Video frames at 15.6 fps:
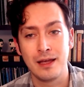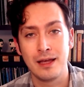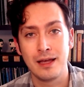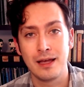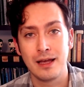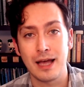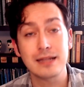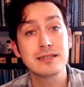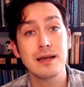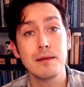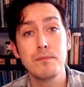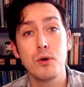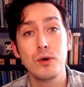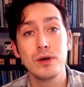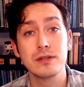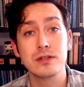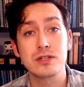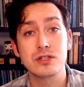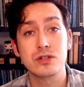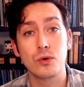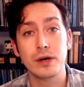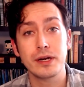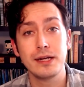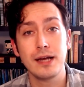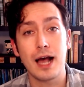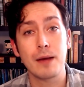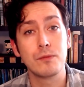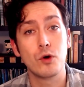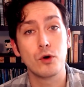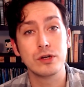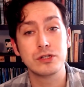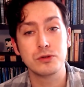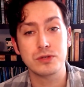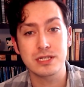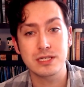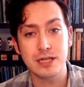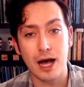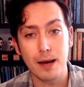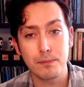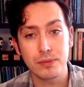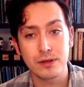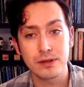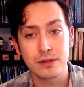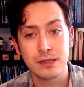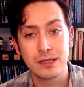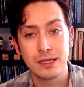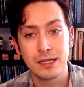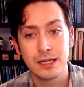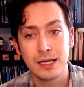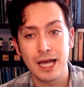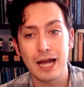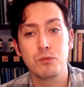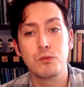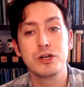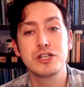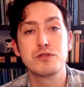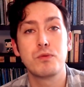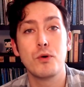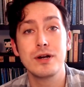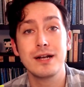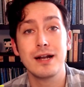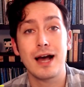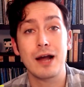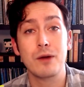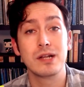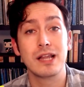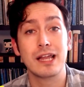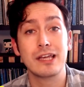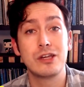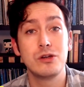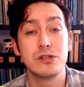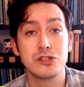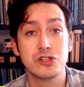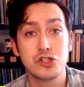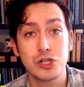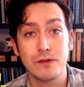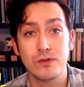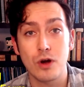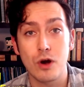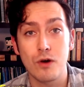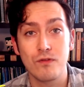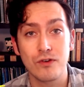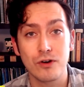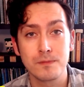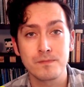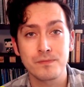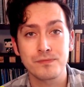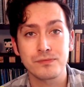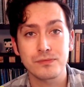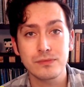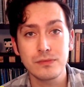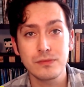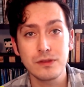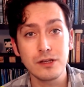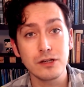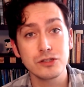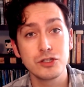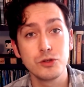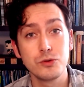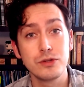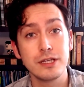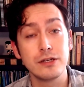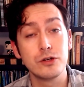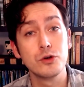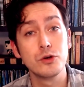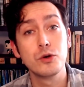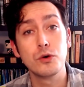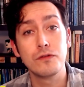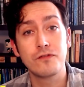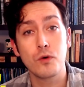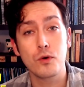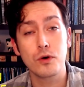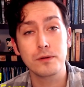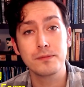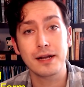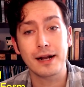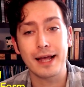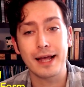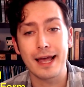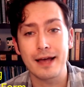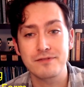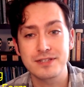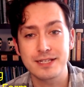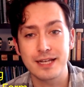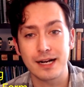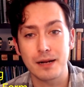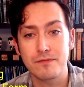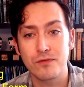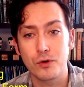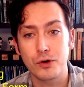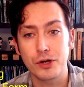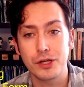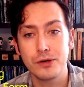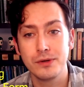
At some point in the story, I'm going to stop, at which point I would like you to shift over to the Google form that I have set up for you.